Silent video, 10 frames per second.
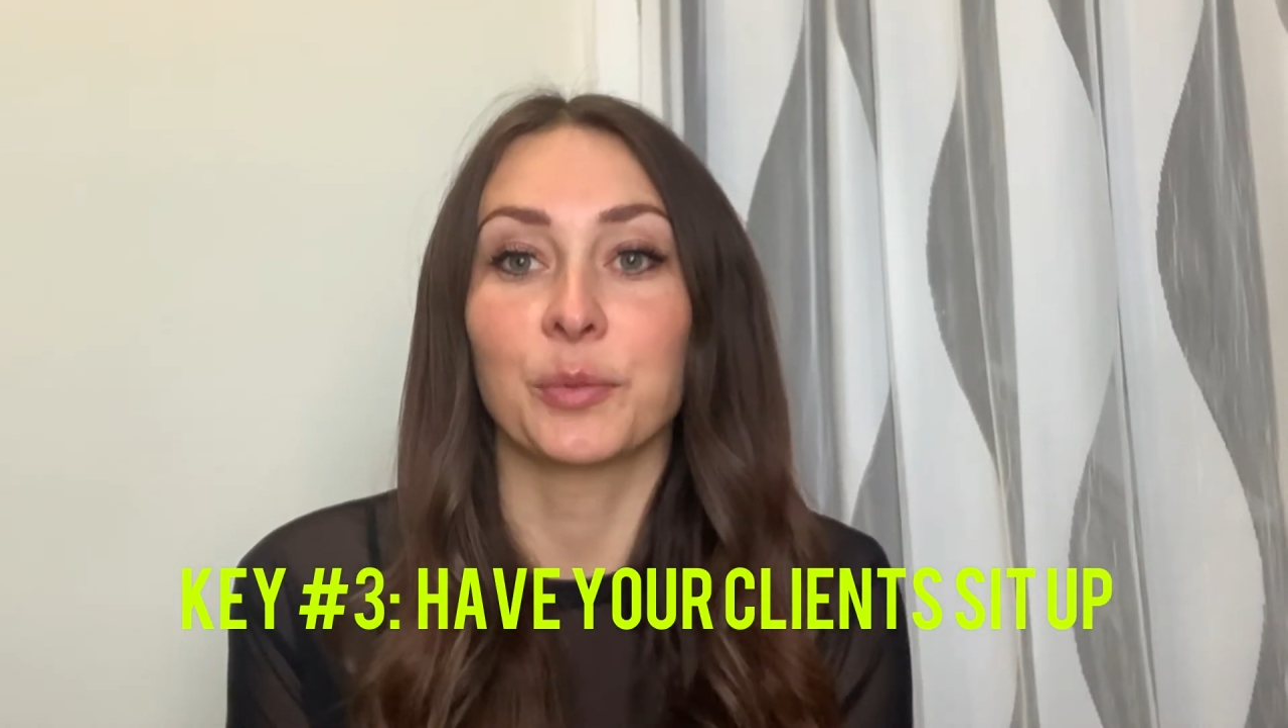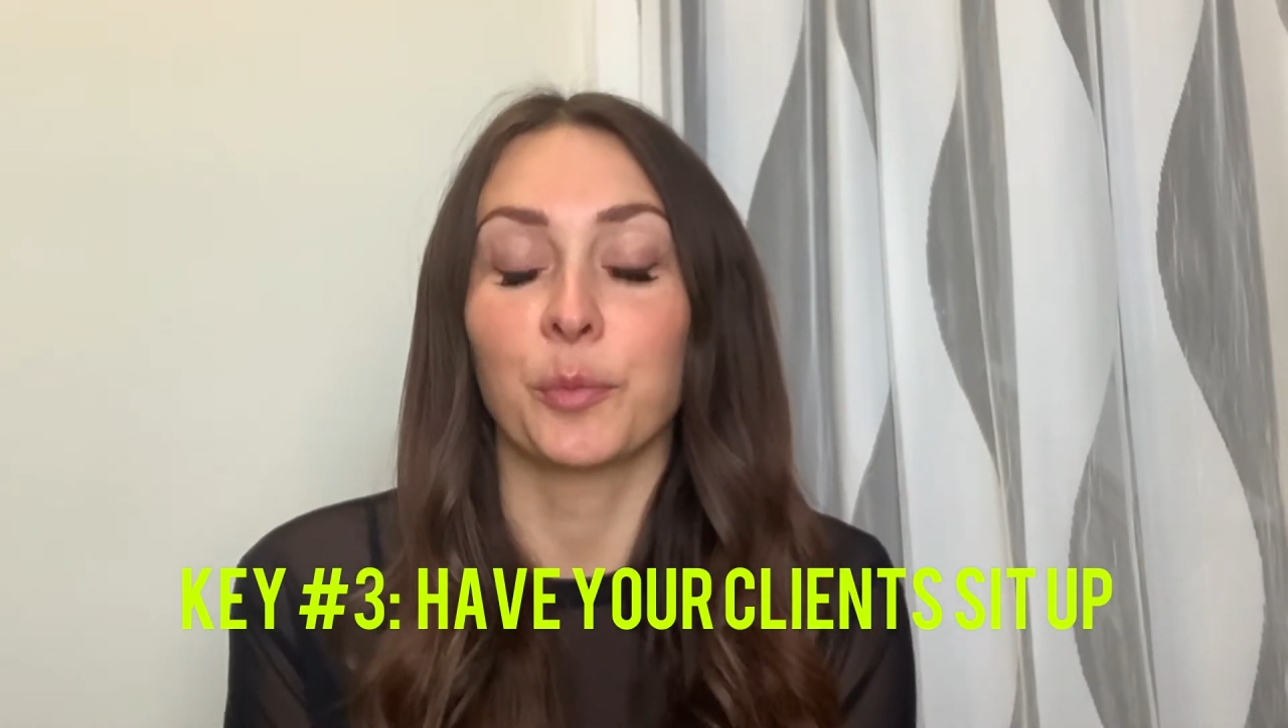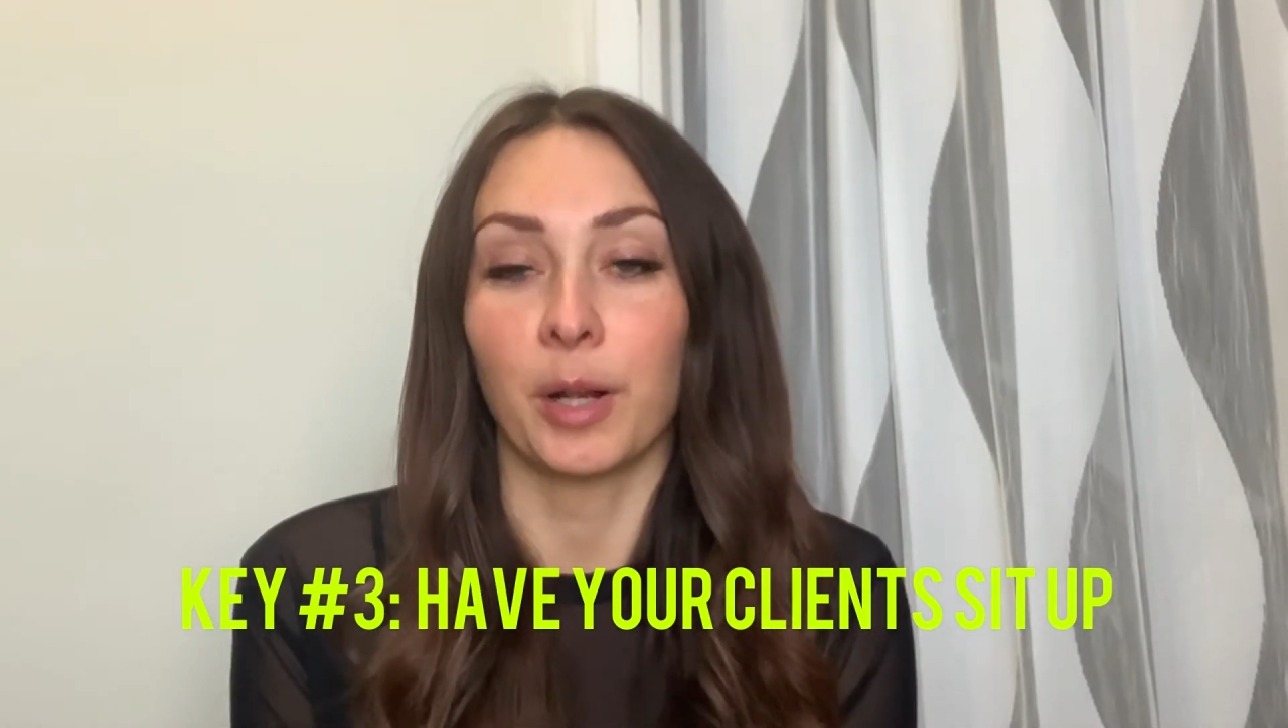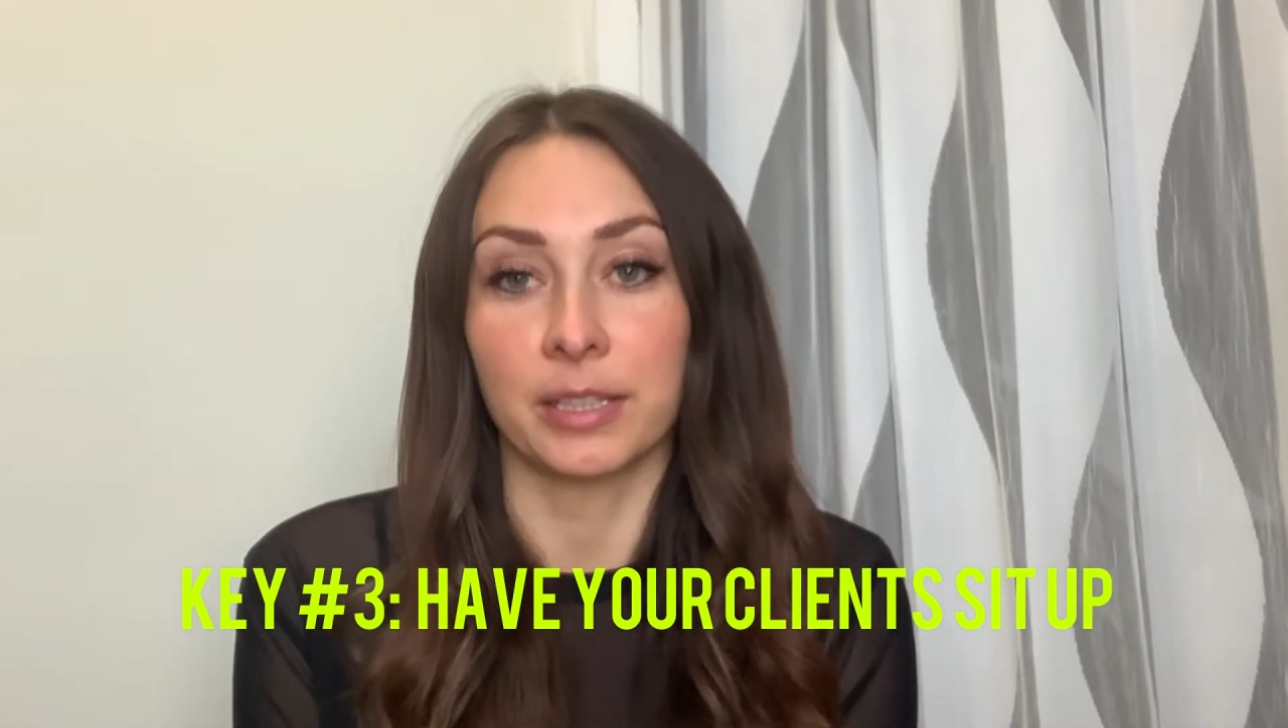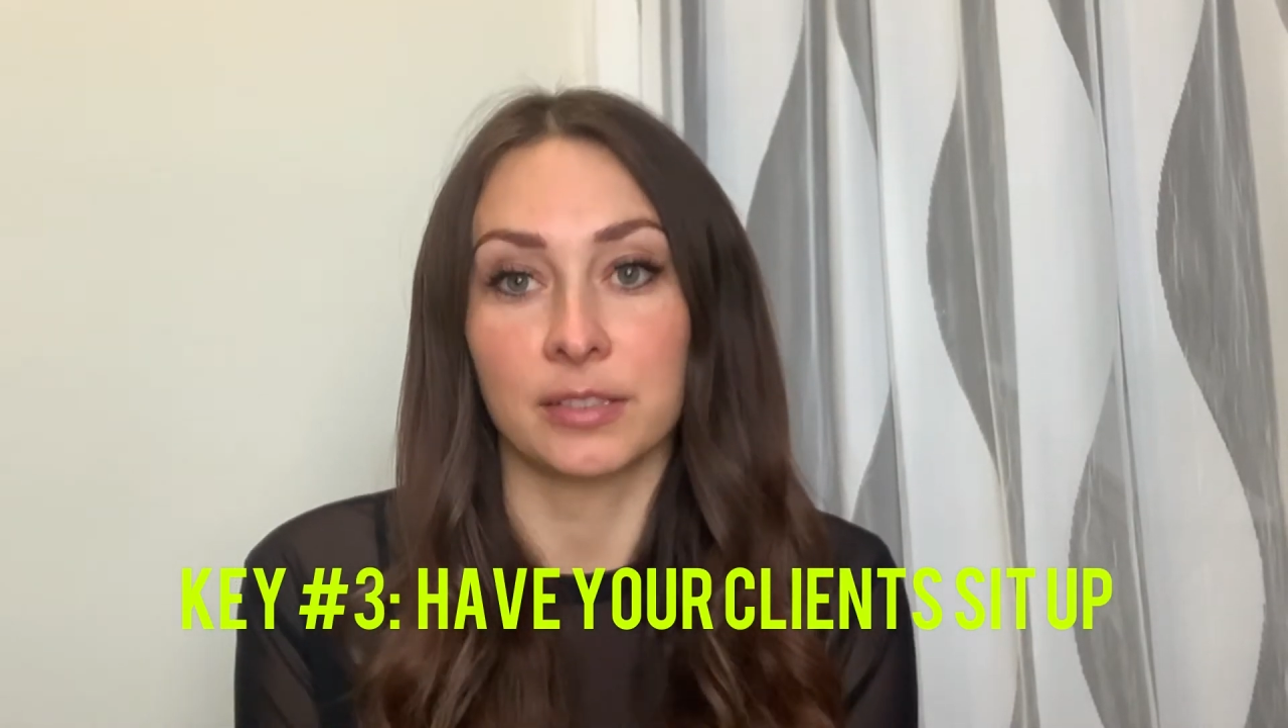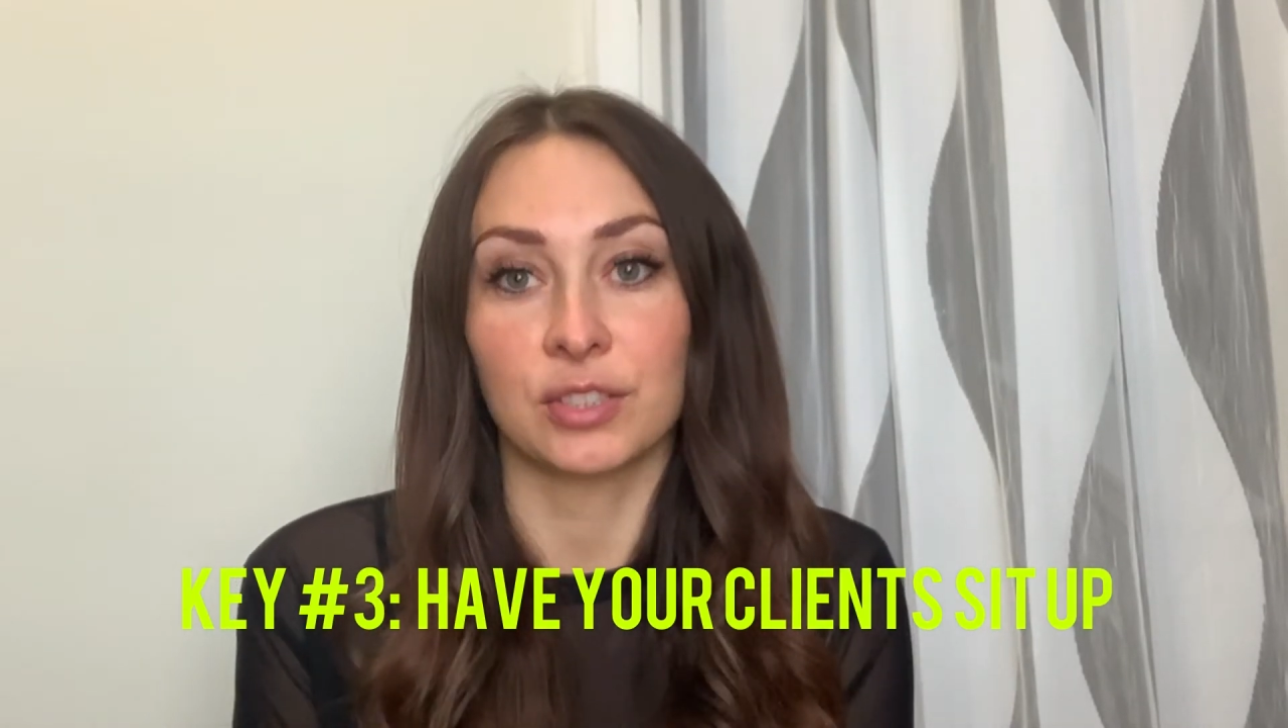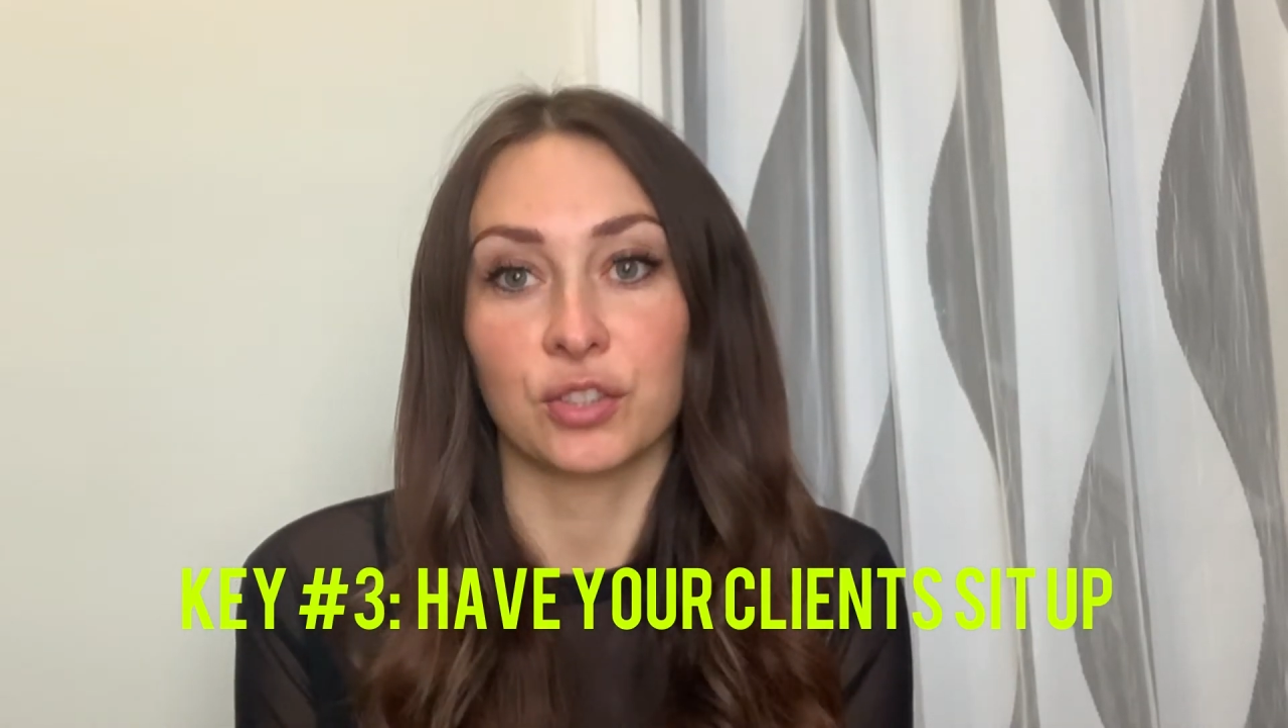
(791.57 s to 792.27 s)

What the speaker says: once